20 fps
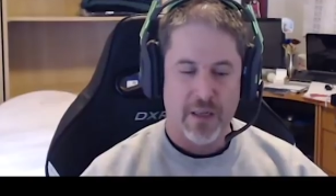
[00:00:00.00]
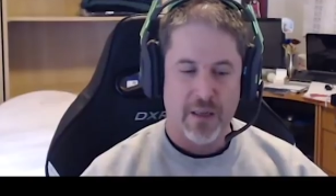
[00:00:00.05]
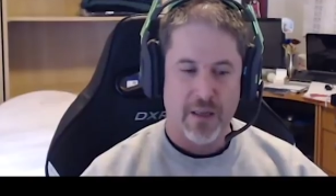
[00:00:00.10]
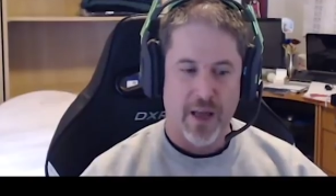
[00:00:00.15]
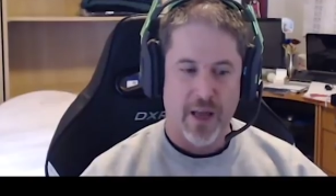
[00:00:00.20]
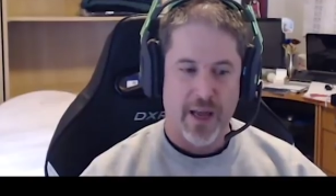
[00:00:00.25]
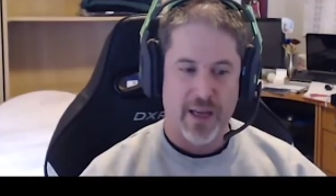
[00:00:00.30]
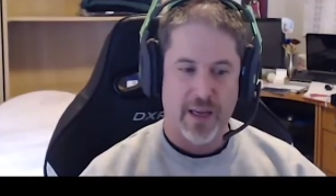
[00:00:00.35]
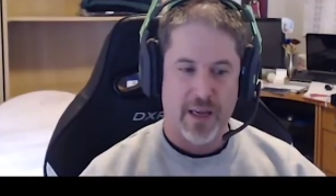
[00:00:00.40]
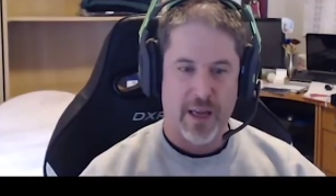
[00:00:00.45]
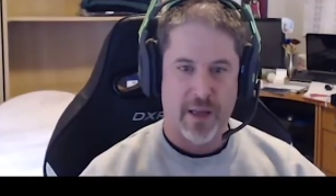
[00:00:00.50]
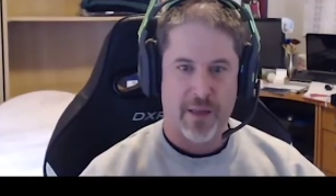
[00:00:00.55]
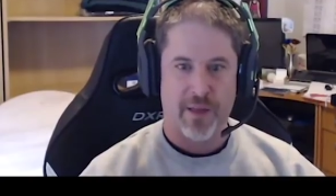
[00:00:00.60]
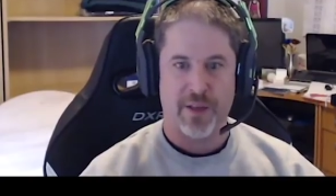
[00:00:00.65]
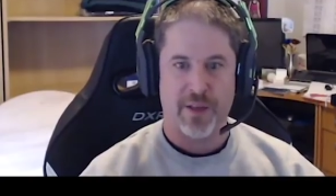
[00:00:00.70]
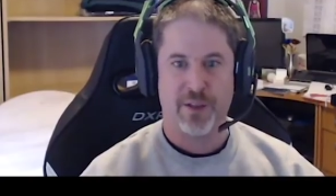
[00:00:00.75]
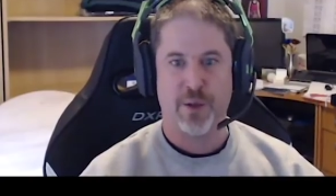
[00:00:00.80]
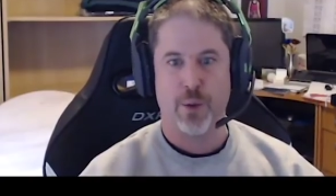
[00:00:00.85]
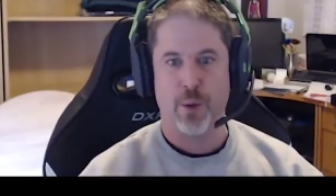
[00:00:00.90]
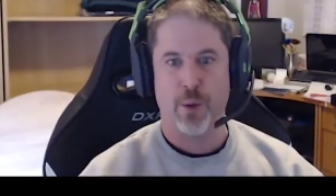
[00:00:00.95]
like in
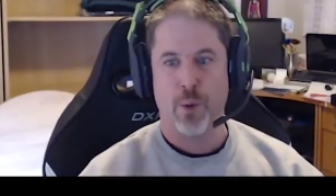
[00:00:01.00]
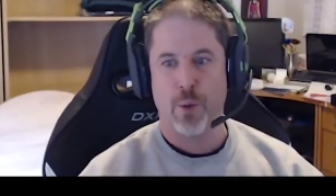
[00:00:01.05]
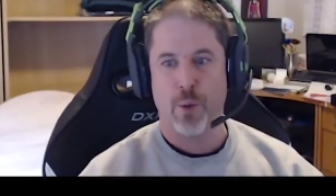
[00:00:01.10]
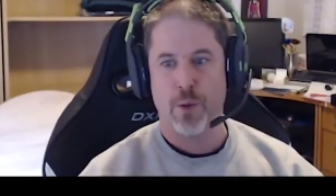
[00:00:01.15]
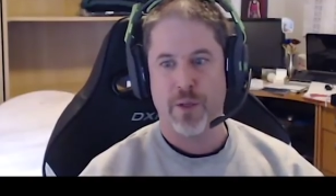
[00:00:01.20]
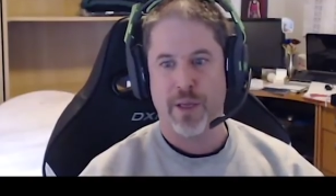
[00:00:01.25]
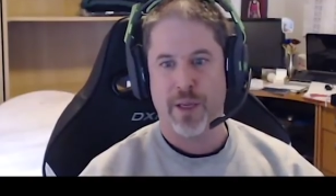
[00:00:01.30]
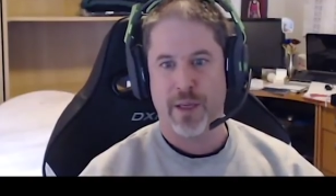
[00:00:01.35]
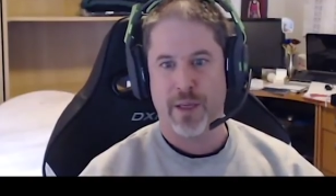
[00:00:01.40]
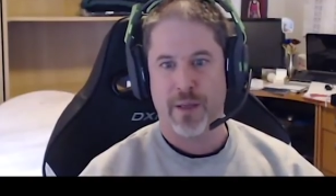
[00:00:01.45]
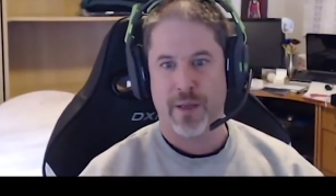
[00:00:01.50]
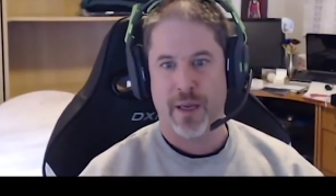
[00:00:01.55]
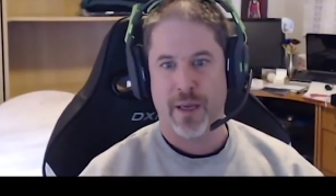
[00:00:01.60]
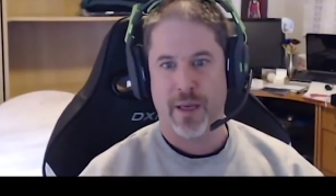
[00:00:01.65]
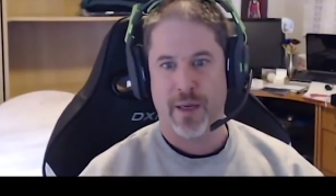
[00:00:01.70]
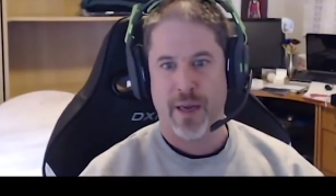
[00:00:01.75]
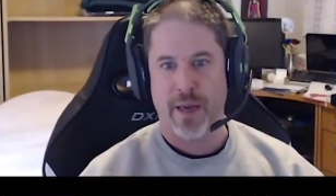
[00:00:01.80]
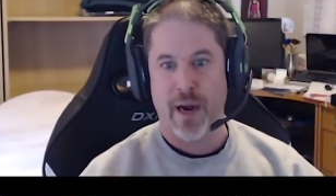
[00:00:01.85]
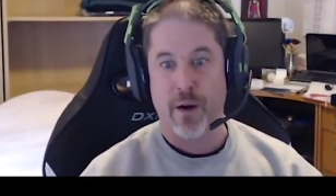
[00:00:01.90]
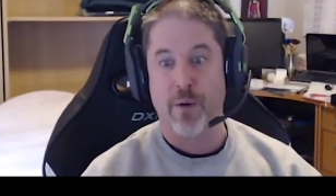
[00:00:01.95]
the duel in
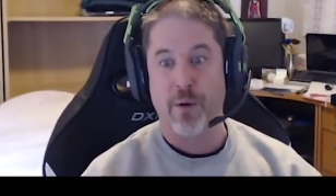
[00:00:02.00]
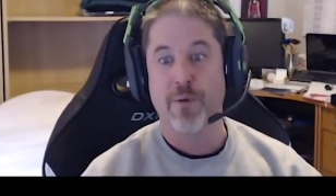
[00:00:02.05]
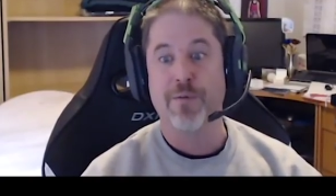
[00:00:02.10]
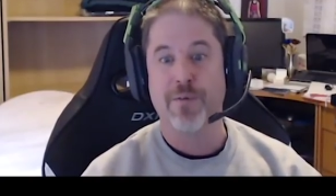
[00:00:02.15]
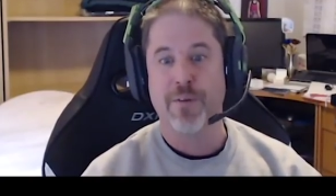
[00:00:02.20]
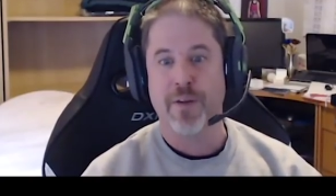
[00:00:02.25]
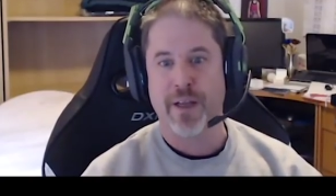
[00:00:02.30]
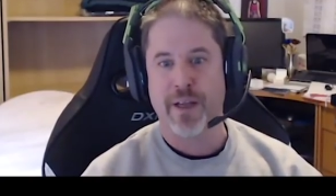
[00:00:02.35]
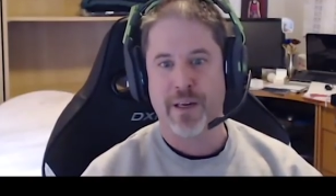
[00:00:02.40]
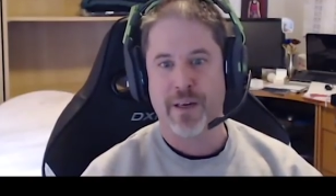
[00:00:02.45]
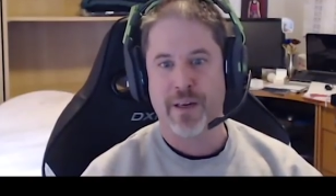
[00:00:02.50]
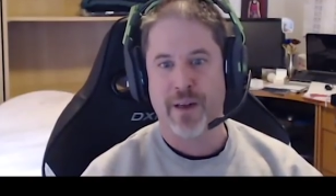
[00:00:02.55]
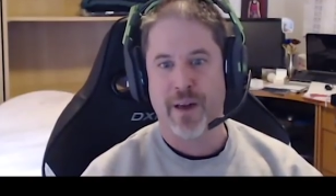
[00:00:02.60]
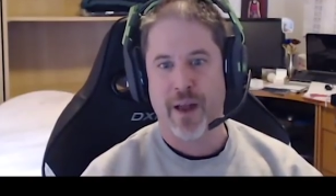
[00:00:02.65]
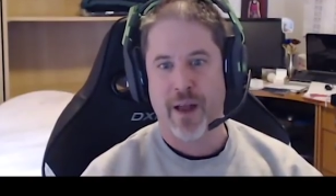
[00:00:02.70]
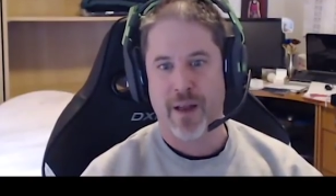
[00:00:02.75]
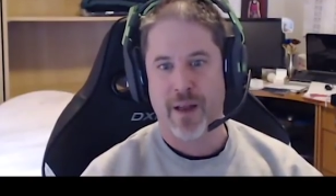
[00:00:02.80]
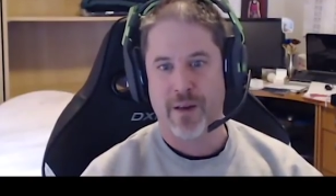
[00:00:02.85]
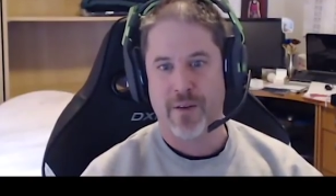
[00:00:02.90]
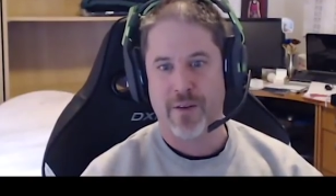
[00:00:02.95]
in Errol
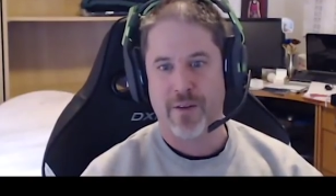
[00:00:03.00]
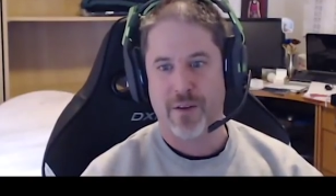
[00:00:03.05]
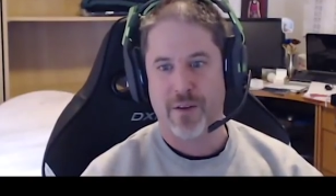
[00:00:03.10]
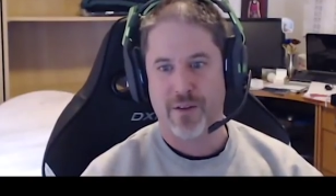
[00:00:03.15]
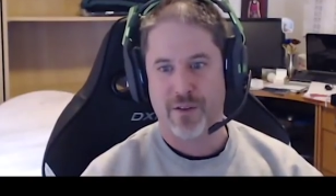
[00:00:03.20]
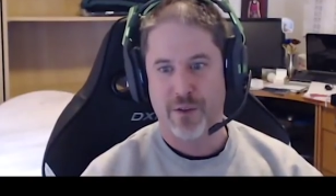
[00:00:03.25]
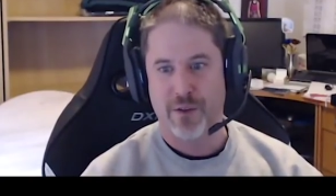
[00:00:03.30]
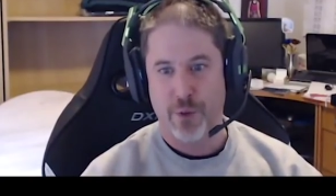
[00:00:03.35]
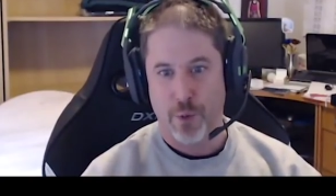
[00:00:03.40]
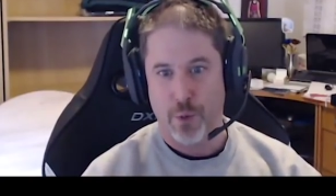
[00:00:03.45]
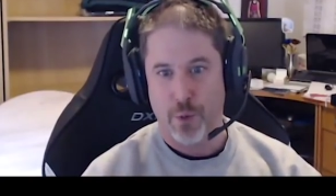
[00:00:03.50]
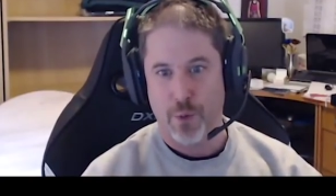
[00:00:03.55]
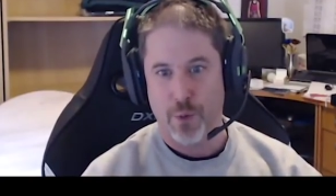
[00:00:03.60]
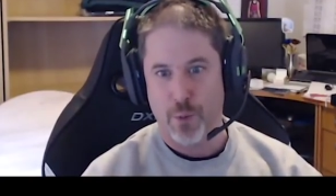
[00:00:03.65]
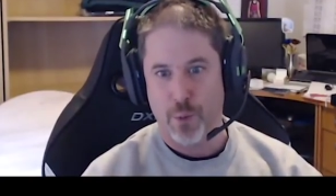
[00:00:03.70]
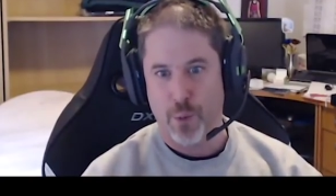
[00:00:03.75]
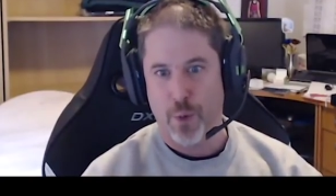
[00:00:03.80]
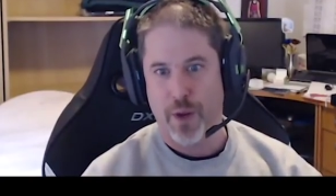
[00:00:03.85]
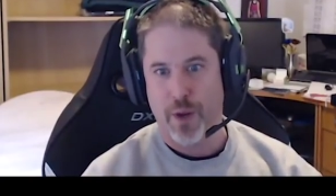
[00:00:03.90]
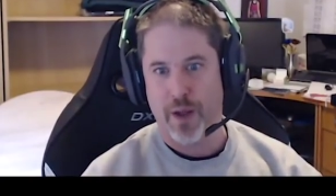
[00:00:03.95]
Flynn
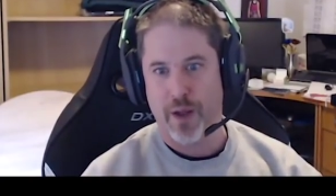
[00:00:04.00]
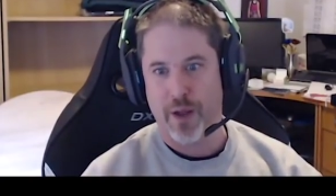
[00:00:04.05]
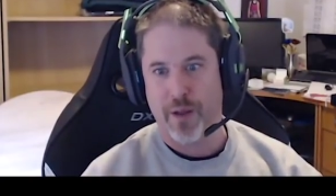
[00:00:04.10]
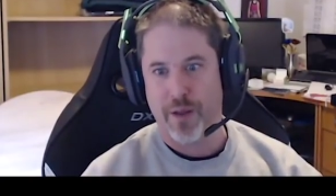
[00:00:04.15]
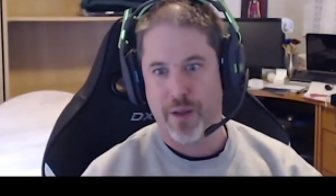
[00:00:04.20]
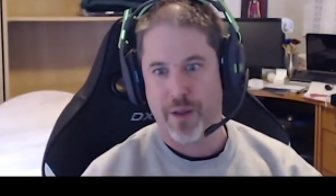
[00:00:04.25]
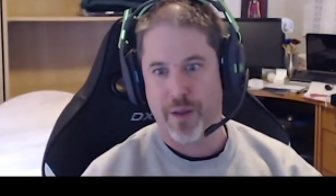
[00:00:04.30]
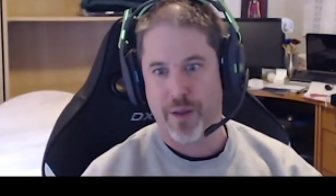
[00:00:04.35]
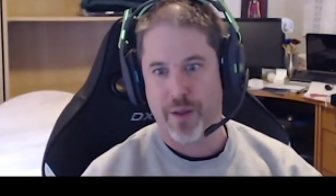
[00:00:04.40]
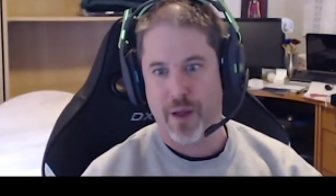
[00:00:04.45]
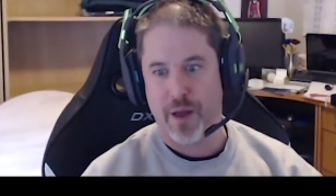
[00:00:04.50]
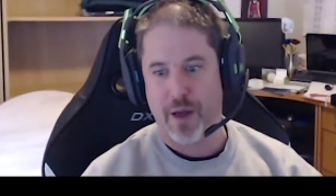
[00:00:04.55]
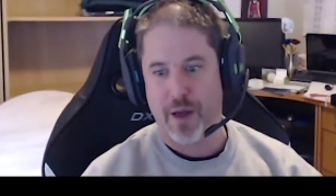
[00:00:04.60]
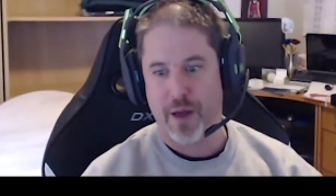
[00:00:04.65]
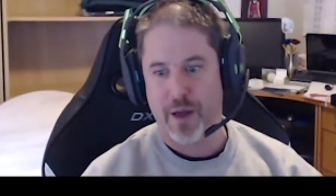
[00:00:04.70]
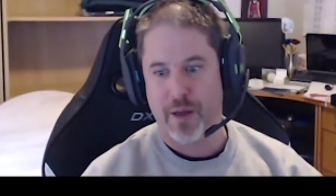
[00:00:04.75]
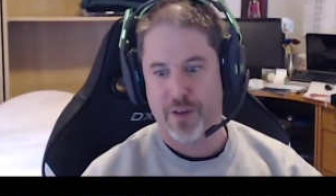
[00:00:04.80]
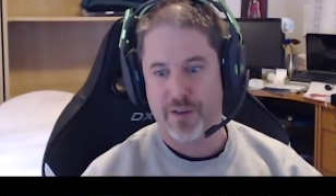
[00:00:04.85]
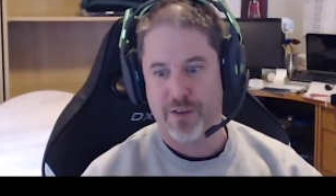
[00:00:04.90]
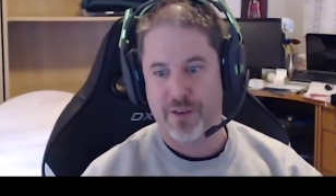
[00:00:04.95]
duel with
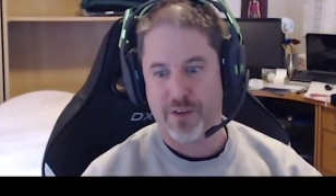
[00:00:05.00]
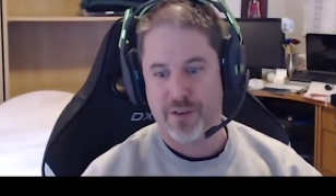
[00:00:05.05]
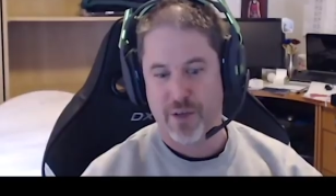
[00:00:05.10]
uh,